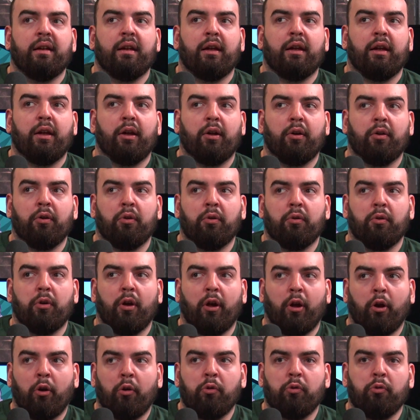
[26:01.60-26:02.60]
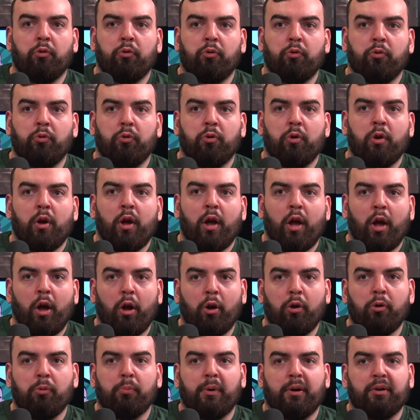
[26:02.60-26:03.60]
how how
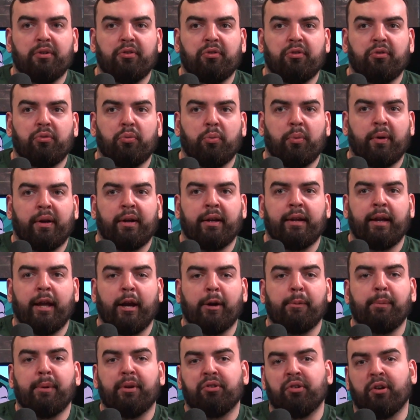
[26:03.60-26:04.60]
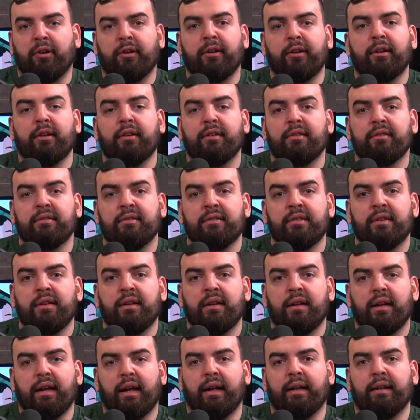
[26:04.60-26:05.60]
how much we can help each other
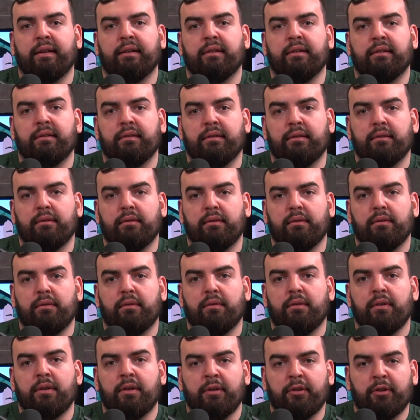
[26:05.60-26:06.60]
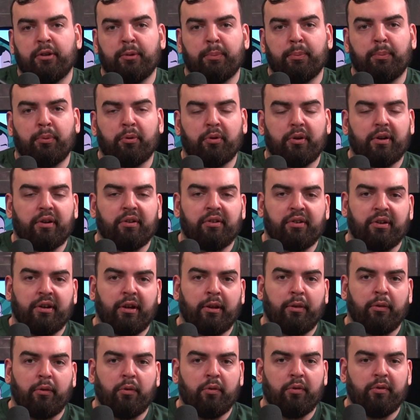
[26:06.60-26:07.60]
and support each other
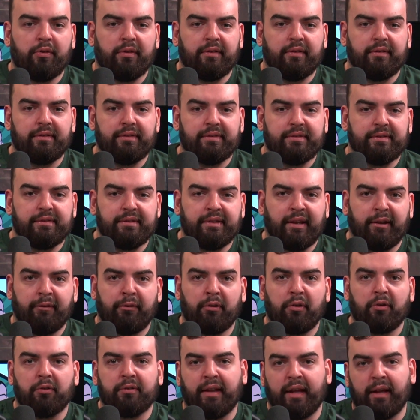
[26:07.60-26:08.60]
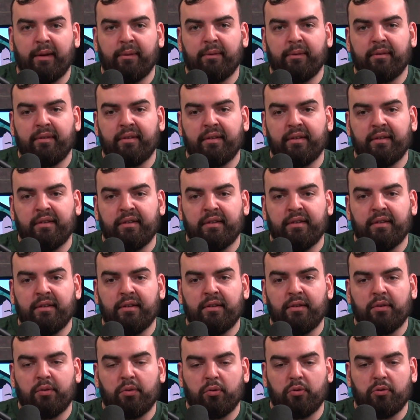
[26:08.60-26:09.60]
through difficult times.
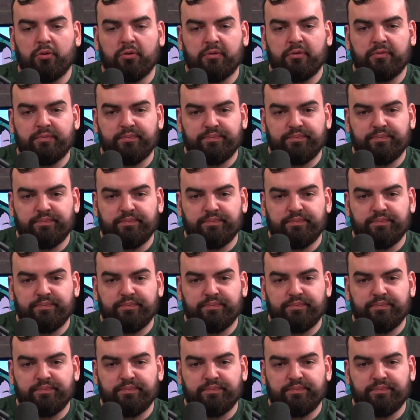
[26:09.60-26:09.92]
So